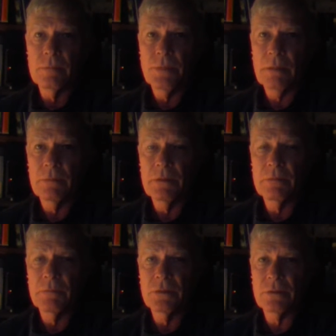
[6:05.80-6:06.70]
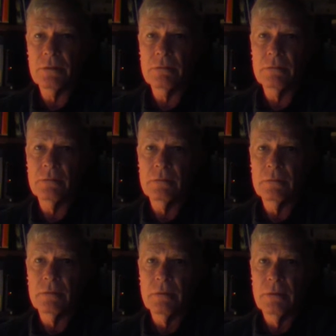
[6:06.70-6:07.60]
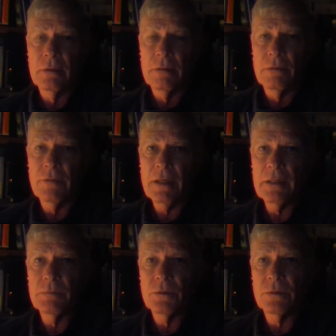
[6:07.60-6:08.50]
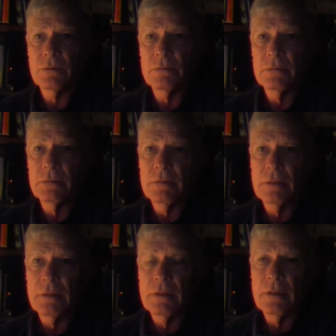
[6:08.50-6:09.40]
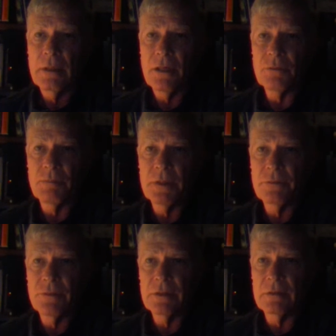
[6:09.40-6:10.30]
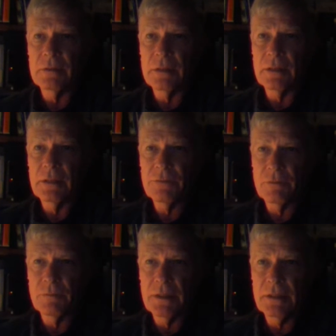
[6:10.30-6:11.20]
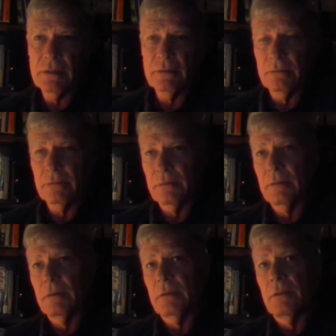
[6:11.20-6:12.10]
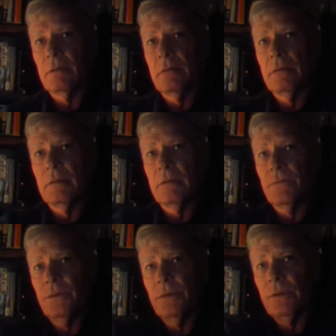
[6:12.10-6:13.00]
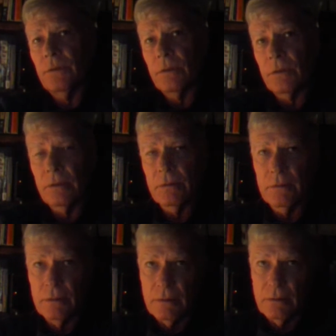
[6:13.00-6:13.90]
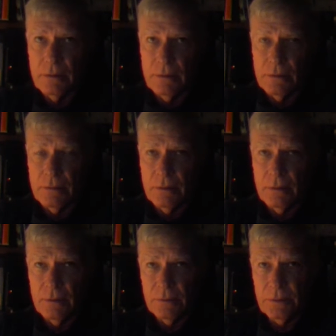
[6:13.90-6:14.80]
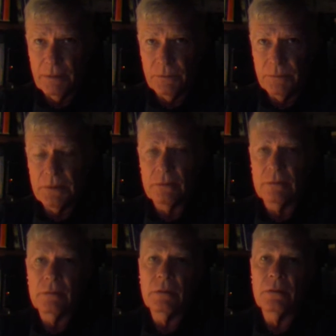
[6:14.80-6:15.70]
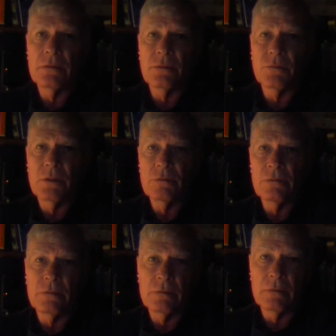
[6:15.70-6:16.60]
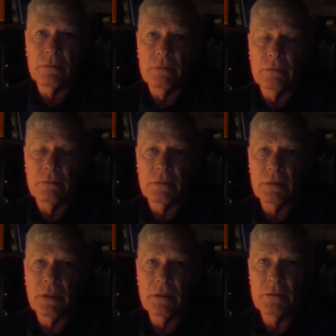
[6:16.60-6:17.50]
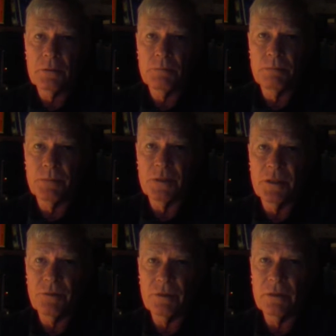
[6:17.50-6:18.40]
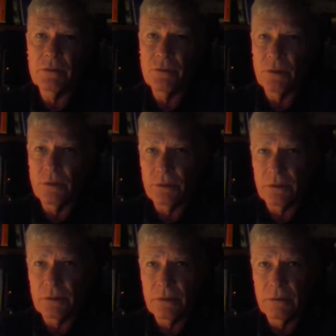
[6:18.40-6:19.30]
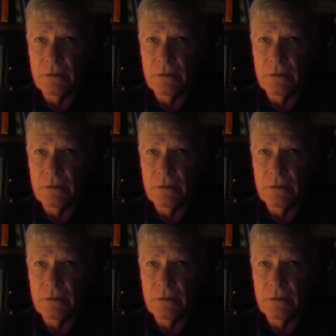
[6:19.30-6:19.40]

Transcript: probably the most valuable health benefit you can get from any food or supplement is the one designed specifically for horses